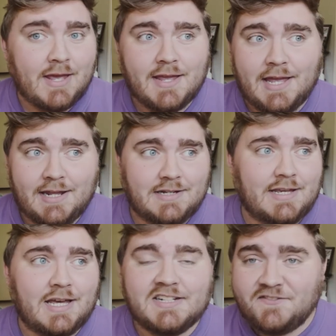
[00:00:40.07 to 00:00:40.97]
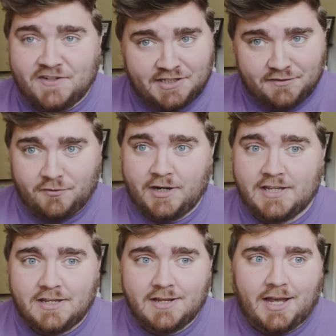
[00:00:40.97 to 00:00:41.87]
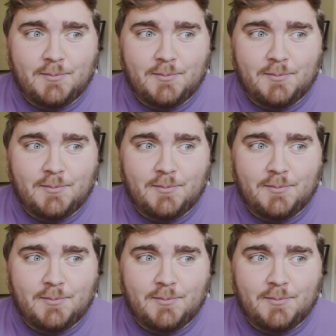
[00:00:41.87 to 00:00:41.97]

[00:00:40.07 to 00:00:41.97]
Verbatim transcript: and get a definitive ranking.